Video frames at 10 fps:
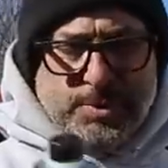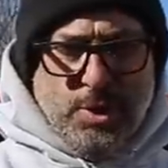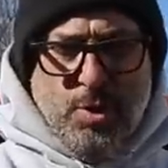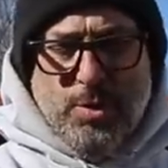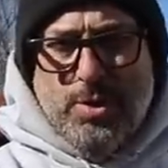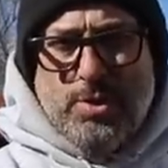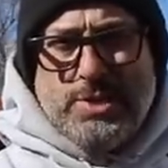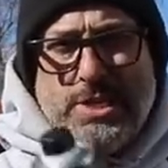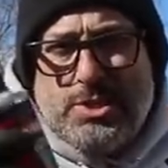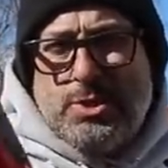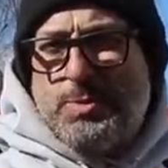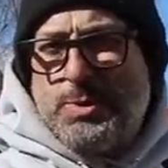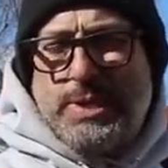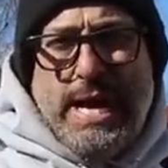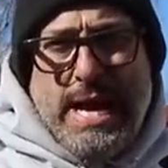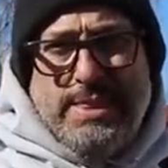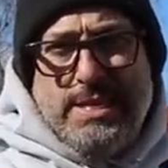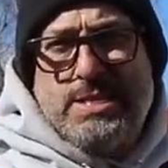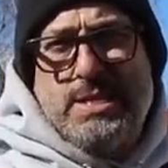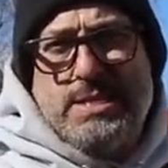so you're essentially supposed to
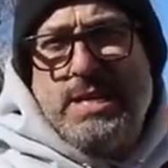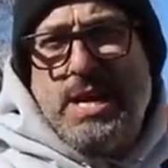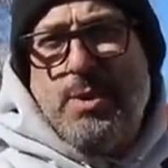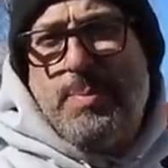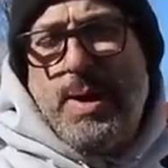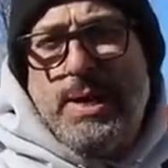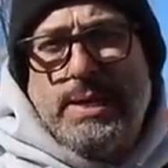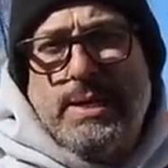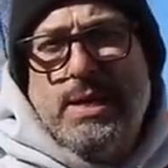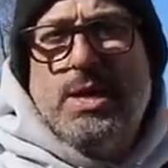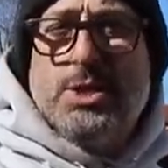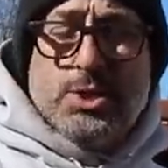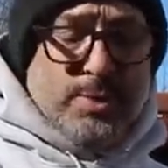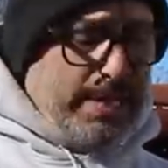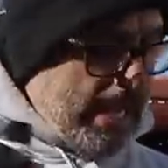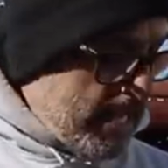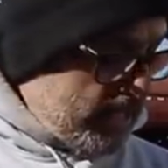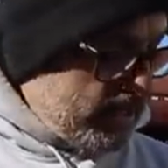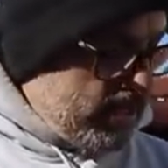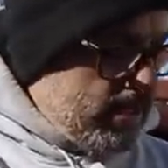add this entire pint to a
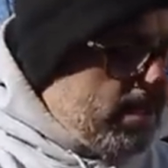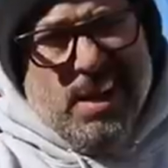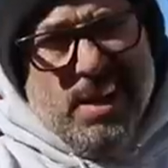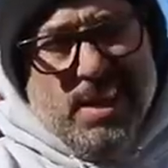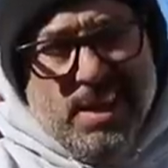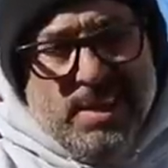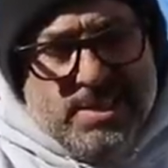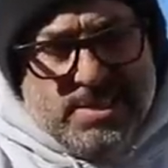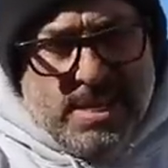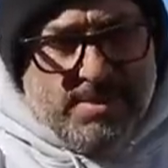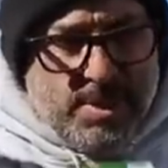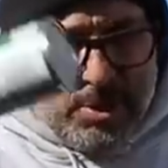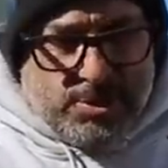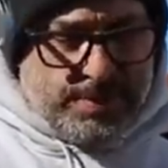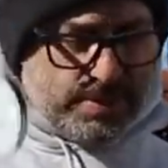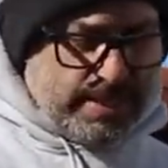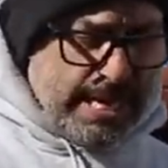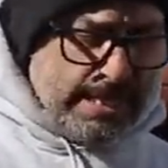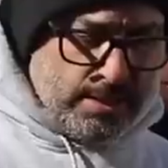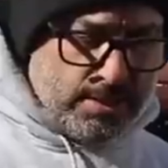gallon. And then the same goes for this
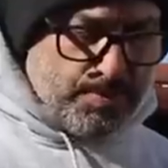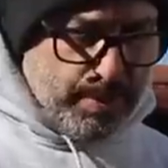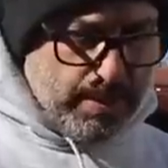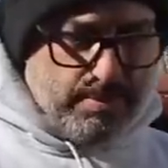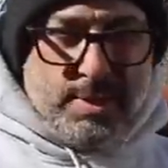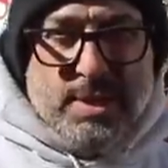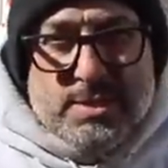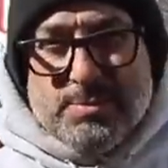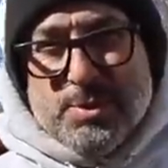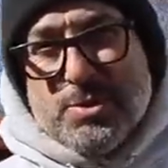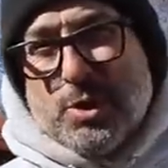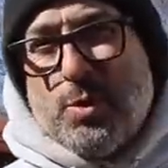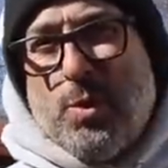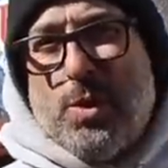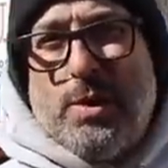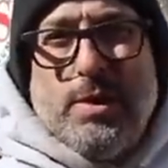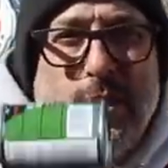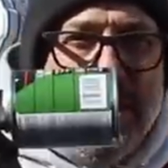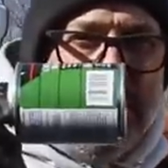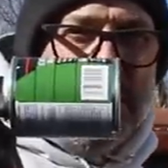catalyst. But because I'm using a quart,
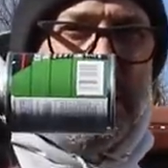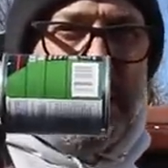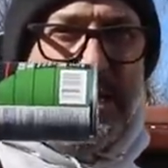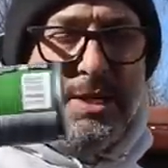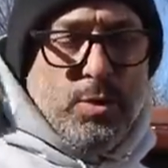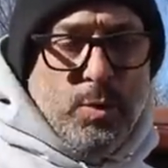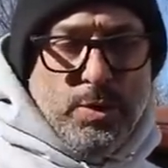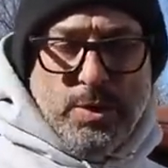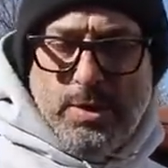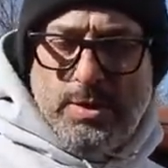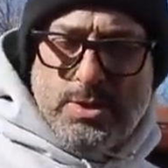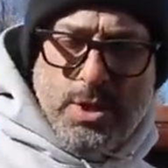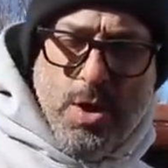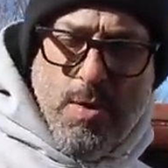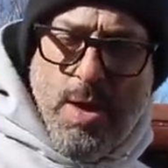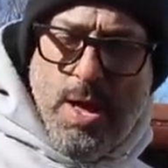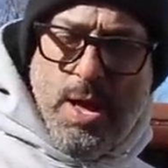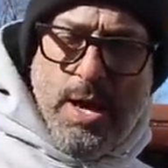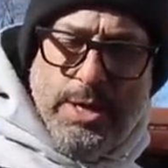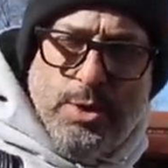they just cut it in quarter. So
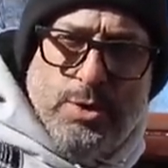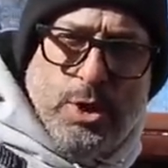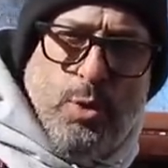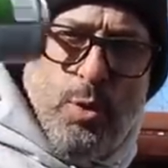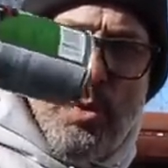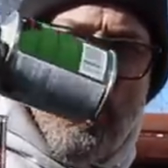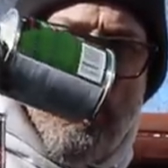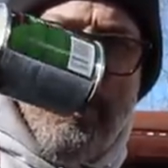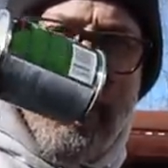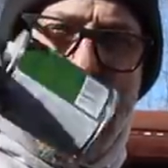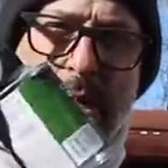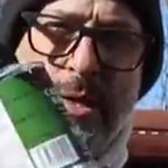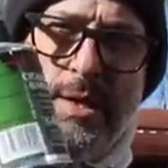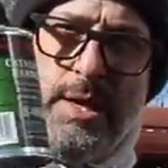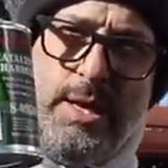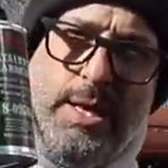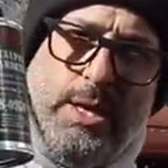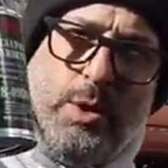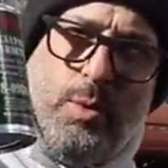I used a quarter of the pint and then a